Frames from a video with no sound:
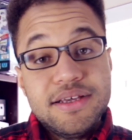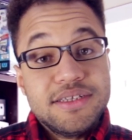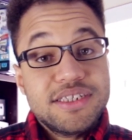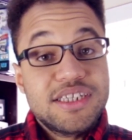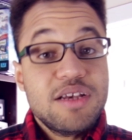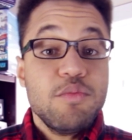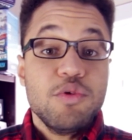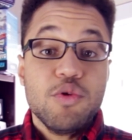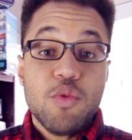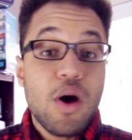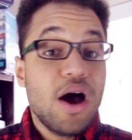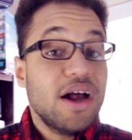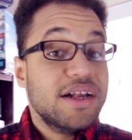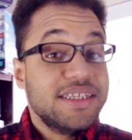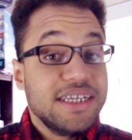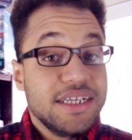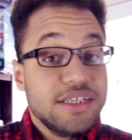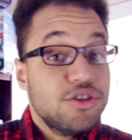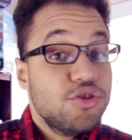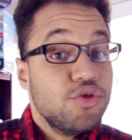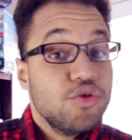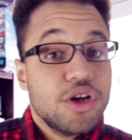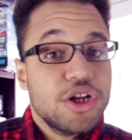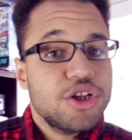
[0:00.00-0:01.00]
someone walked
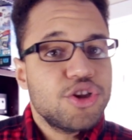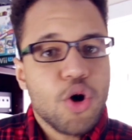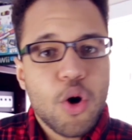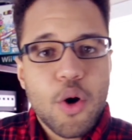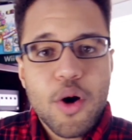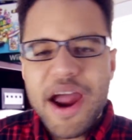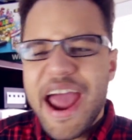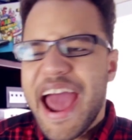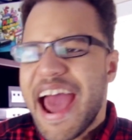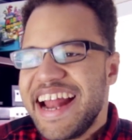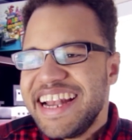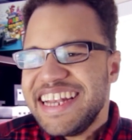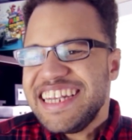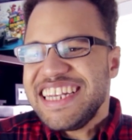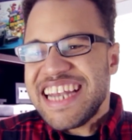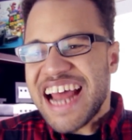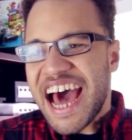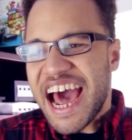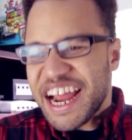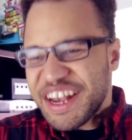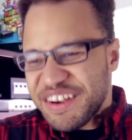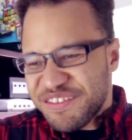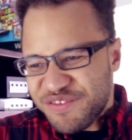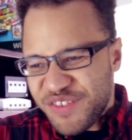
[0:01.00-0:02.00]
in through the door at
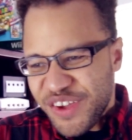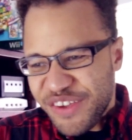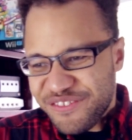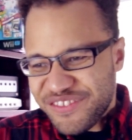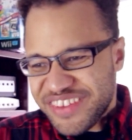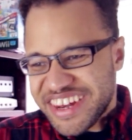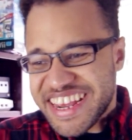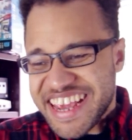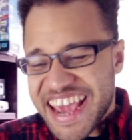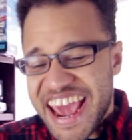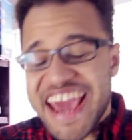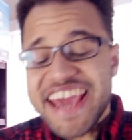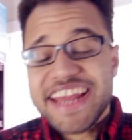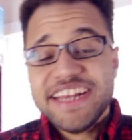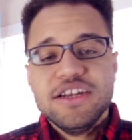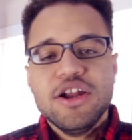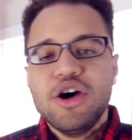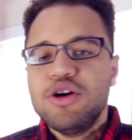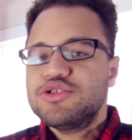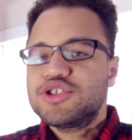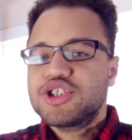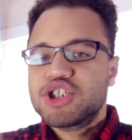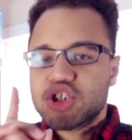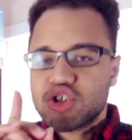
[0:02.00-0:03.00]
9:58.
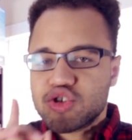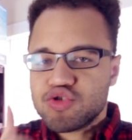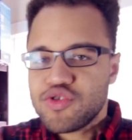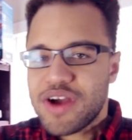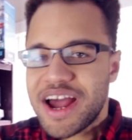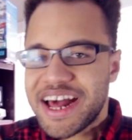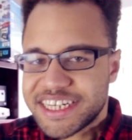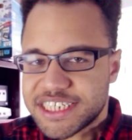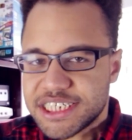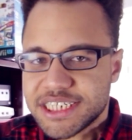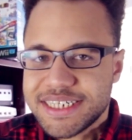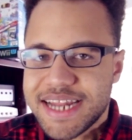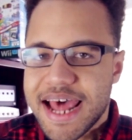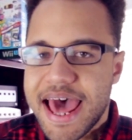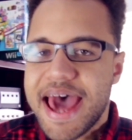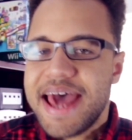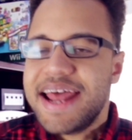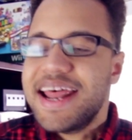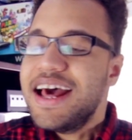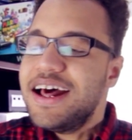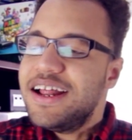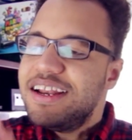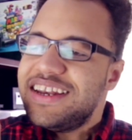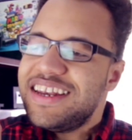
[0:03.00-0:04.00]
No, scratch
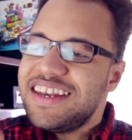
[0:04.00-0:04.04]
that.